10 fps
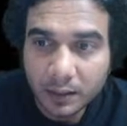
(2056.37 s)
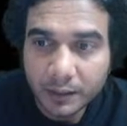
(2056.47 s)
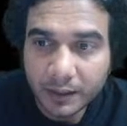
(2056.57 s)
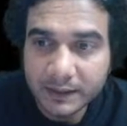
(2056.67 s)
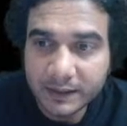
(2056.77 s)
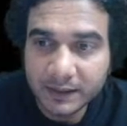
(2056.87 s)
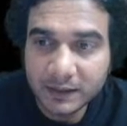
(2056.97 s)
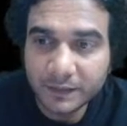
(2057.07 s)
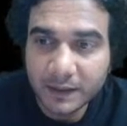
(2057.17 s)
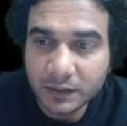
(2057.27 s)
You can see this
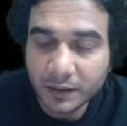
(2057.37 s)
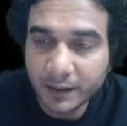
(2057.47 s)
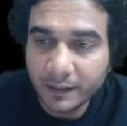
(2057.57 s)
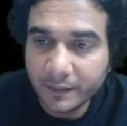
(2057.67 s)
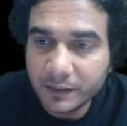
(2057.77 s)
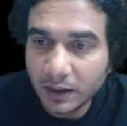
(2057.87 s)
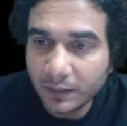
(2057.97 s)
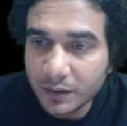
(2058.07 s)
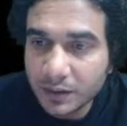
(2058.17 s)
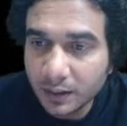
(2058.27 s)
is first order differential
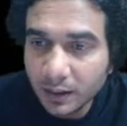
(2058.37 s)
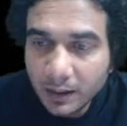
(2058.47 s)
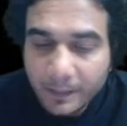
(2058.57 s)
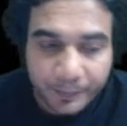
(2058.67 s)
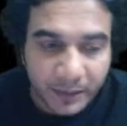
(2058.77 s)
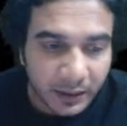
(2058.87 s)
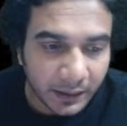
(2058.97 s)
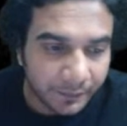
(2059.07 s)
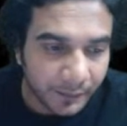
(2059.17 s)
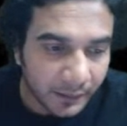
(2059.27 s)
equation, but
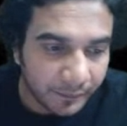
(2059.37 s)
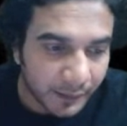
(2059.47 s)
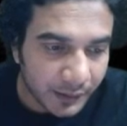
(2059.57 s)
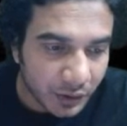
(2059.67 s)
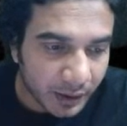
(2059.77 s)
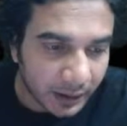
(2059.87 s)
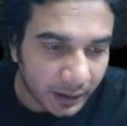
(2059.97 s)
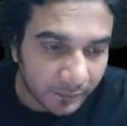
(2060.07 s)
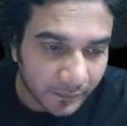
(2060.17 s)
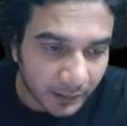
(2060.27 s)
if we differentiate
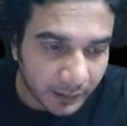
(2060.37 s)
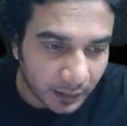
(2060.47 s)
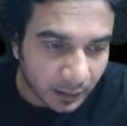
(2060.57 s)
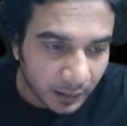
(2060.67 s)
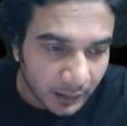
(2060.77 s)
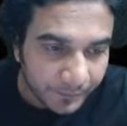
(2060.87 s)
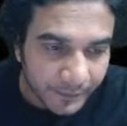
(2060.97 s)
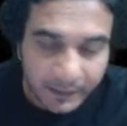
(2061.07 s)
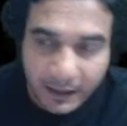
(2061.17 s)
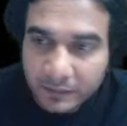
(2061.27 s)
it further,
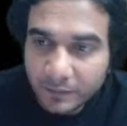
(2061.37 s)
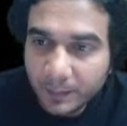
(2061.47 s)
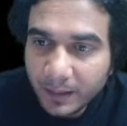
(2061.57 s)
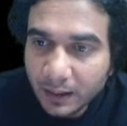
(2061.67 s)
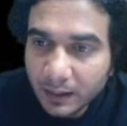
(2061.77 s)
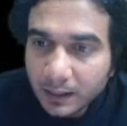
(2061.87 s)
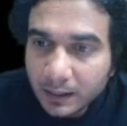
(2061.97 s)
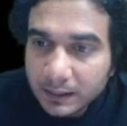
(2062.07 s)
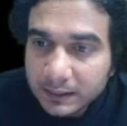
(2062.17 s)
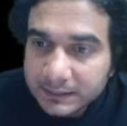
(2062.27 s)
then that will be
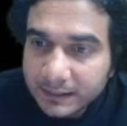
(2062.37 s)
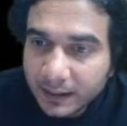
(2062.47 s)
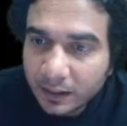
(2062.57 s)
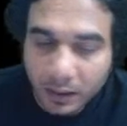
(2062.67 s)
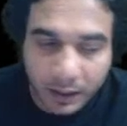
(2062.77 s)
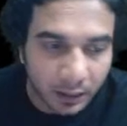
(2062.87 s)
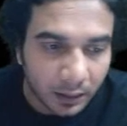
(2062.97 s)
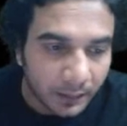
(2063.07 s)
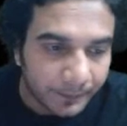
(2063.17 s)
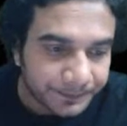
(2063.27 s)
second order.
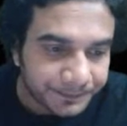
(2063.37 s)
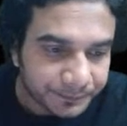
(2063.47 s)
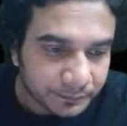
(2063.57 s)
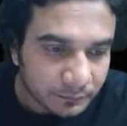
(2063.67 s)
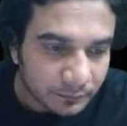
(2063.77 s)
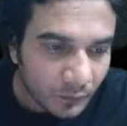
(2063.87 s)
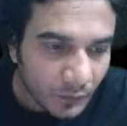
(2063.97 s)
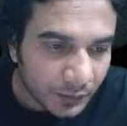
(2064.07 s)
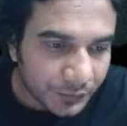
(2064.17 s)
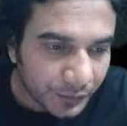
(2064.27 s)

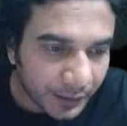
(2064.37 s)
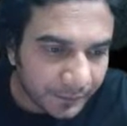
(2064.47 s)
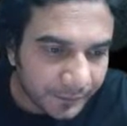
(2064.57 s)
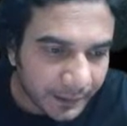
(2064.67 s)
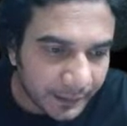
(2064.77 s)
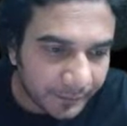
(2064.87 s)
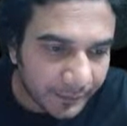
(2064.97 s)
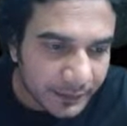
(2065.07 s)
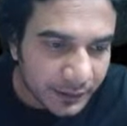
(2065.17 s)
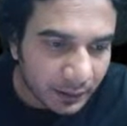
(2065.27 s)
So if I
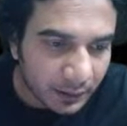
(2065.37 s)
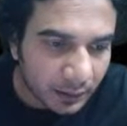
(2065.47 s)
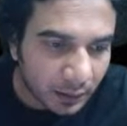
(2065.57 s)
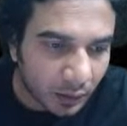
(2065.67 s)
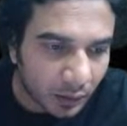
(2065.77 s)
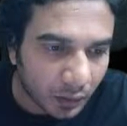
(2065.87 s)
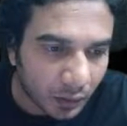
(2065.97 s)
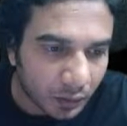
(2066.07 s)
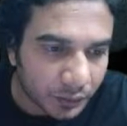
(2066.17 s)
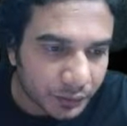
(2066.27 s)
differentiate, oh,
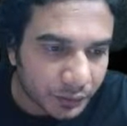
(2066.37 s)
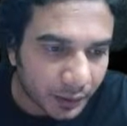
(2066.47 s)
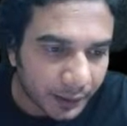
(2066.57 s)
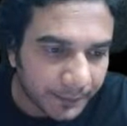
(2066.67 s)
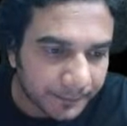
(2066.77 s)
sorry.